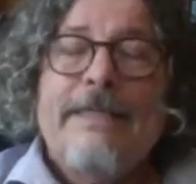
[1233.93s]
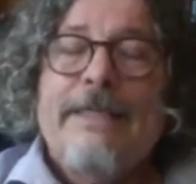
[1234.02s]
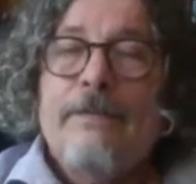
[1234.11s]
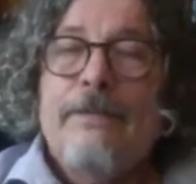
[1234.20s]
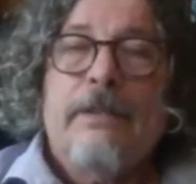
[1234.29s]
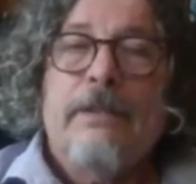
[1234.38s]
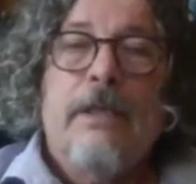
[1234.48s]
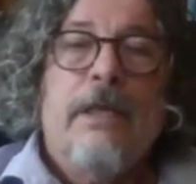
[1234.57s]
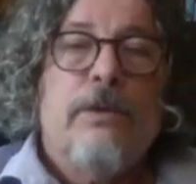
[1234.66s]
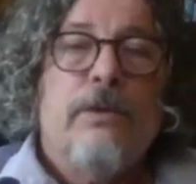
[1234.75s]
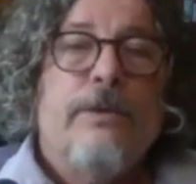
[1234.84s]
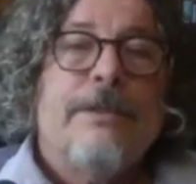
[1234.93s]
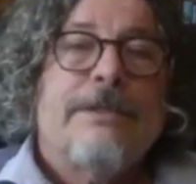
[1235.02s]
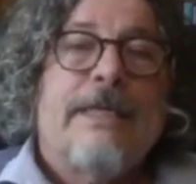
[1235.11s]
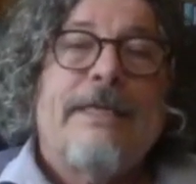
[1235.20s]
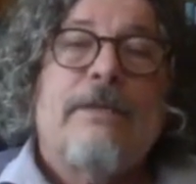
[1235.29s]
in with the lunar
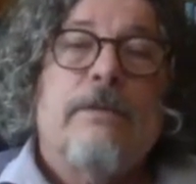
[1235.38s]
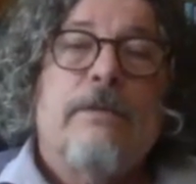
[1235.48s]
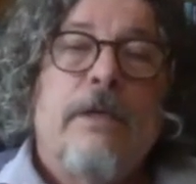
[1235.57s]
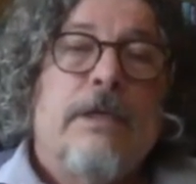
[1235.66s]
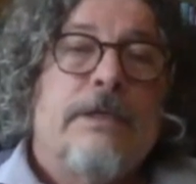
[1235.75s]
cycle,